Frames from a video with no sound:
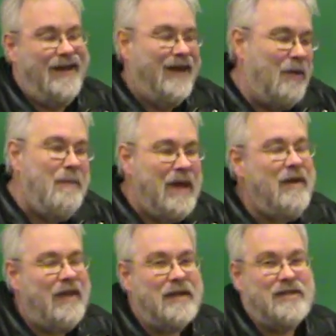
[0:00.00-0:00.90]
Now, maybe
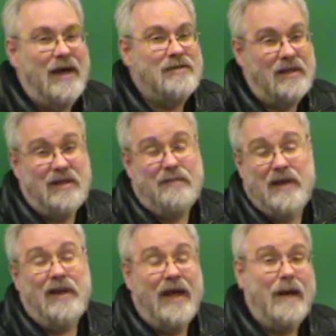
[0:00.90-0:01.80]
that sounds a little
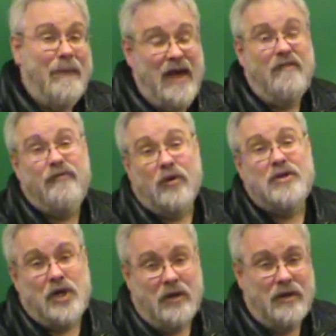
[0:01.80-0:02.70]
bit like a bad
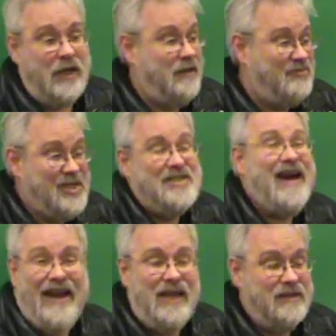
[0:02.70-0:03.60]
fortune cookie.
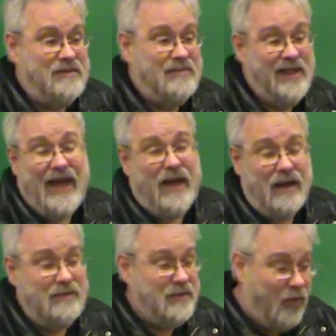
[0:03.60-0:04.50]
Society is like
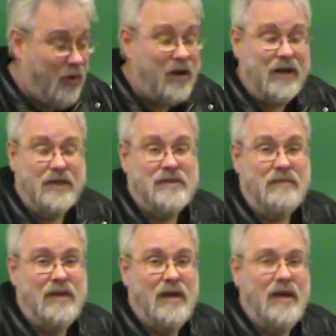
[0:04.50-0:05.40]
an organism.
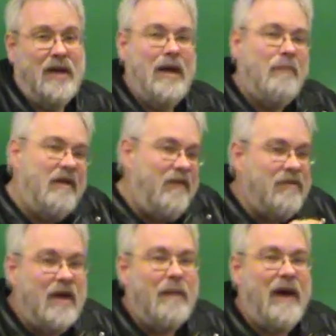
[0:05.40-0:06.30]
But if you
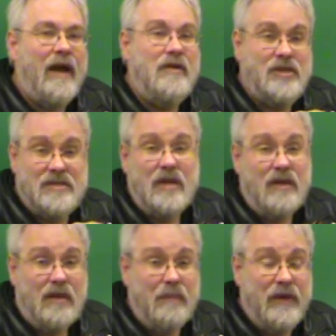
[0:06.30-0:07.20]
think about it just a
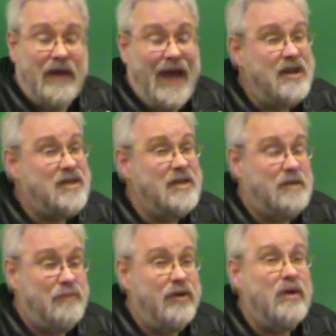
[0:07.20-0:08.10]
little bit, actually it's a
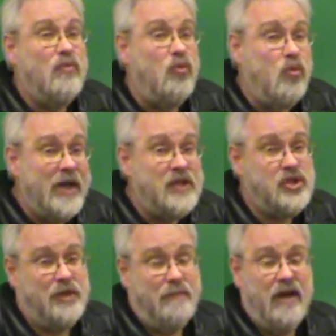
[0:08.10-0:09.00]
pretty
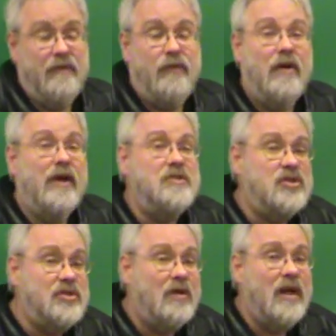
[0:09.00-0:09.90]
rich metaphor, and it
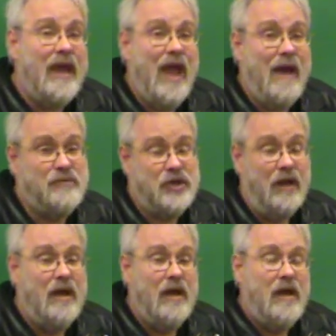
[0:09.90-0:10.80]
certainly
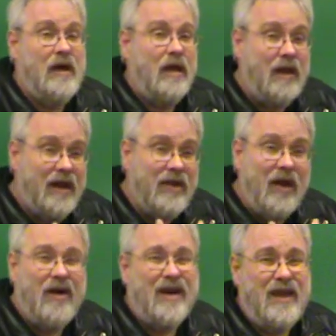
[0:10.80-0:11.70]
captured a lot of the
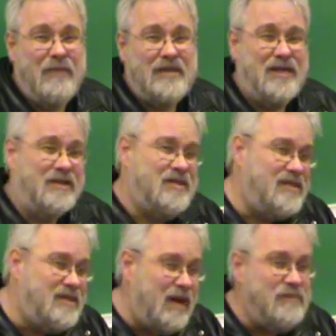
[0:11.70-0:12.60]
arguments and
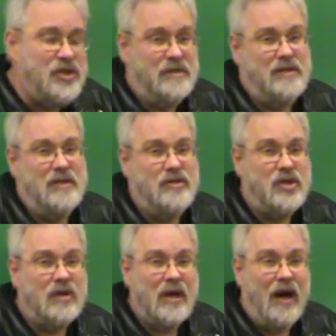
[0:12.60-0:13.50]
assumptions that
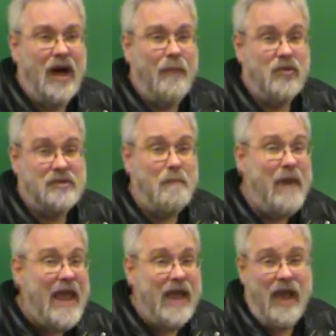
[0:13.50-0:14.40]
Durkheim was
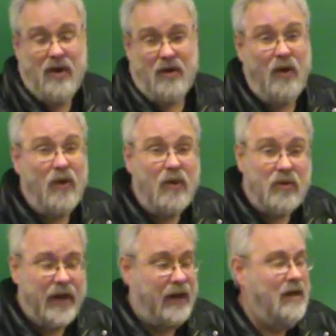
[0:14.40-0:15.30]
making or
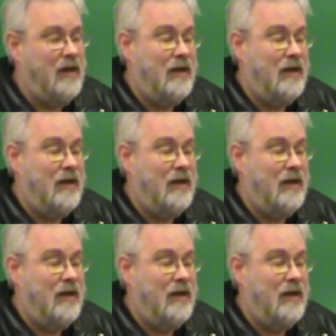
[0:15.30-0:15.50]
holding.